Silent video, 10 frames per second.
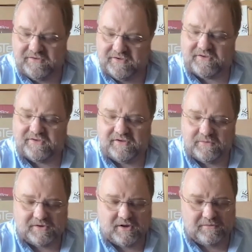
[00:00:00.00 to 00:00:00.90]
Xerxes,
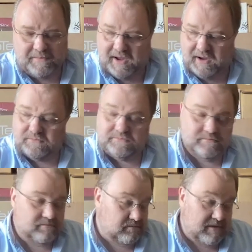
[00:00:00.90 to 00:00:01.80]
which goes back
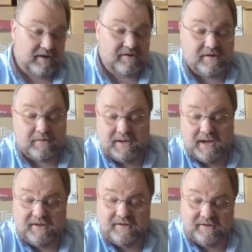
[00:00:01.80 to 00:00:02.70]
into the
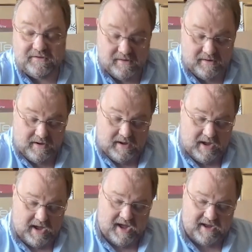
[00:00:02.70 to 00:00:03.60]
mid-80s.
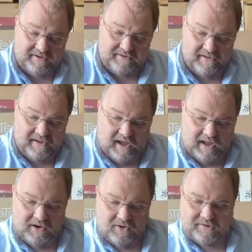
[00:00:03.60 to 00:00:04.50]
And a
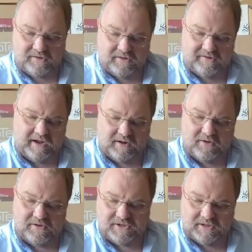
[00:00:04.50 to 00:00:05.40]
lot of the
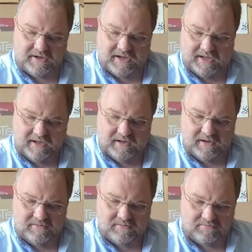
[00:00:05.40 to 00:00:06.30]
technology that he
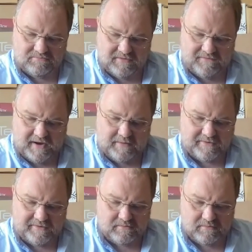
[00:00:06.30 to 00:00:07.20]

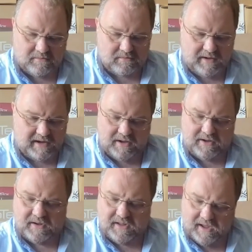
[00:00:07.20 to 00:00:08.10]
developed and he
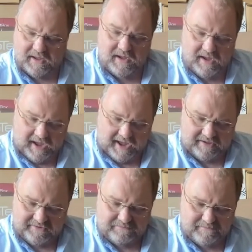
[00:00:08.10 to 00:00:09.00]
learned there
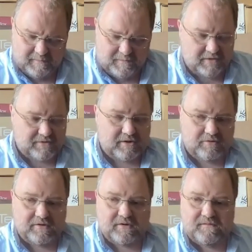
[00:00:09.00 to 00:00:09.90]
has filtered
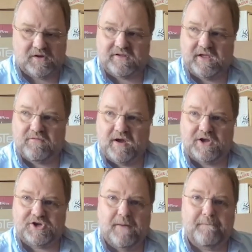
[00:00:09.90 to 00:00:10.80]
through to the Verter
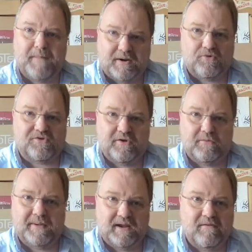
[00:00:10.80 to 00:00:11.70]
range, but also
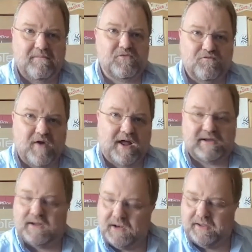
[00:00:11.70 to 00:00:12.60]
been
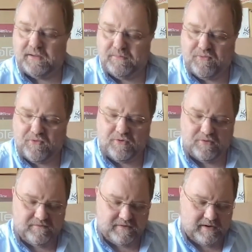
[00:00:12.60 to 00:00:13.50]
radically
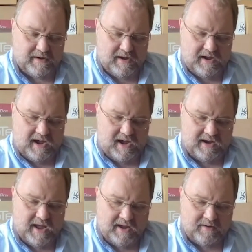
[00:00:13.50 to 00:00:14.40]
improved.
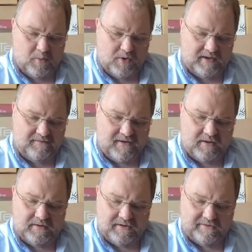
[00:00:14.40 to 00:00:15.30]
And what he
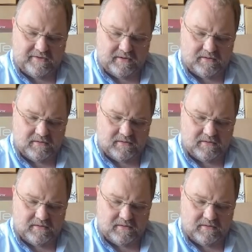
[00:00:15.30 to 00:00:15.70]
found is that